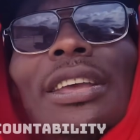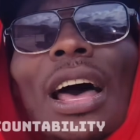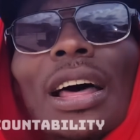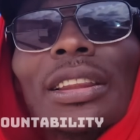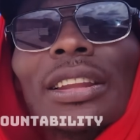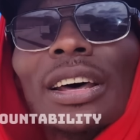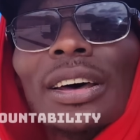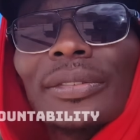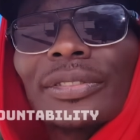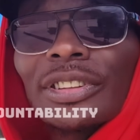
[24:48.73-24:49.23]
y'all
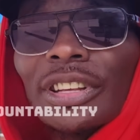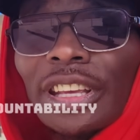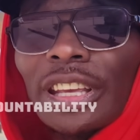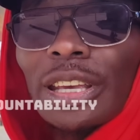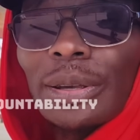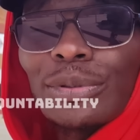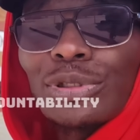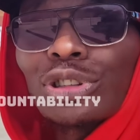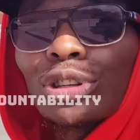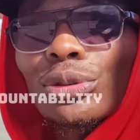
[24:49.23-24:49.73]
love to
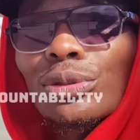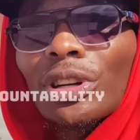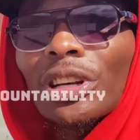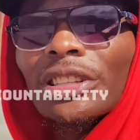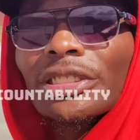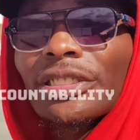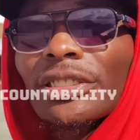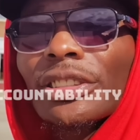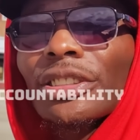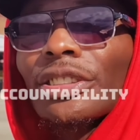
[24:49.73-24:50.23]
keep shooting
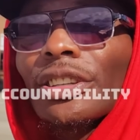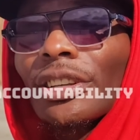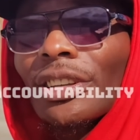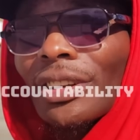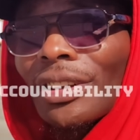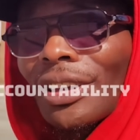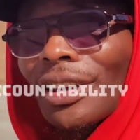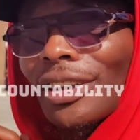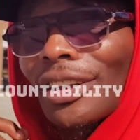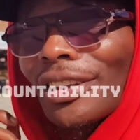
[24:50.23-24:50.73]
us
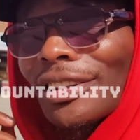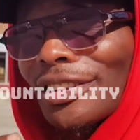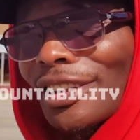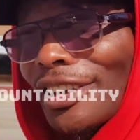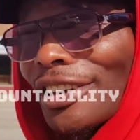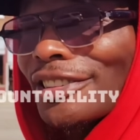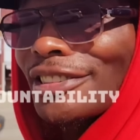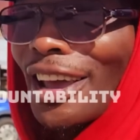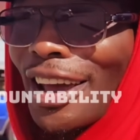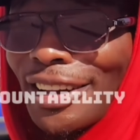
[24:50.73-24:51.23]
to
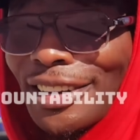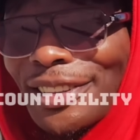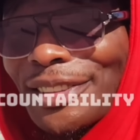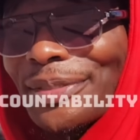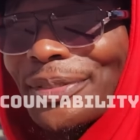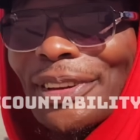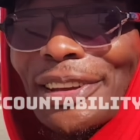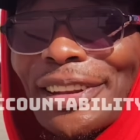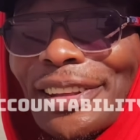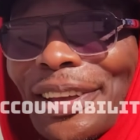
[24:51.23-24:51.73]
get y'all these
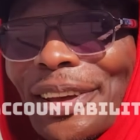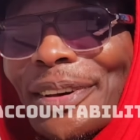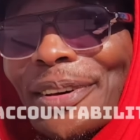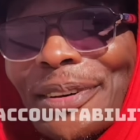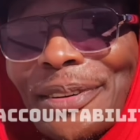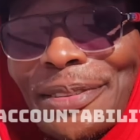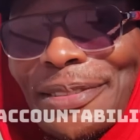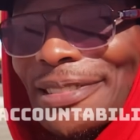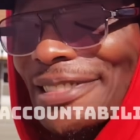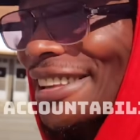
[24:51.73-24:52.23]

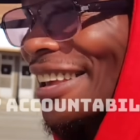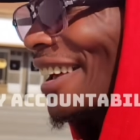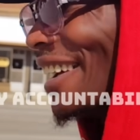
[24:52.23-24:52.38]
videos,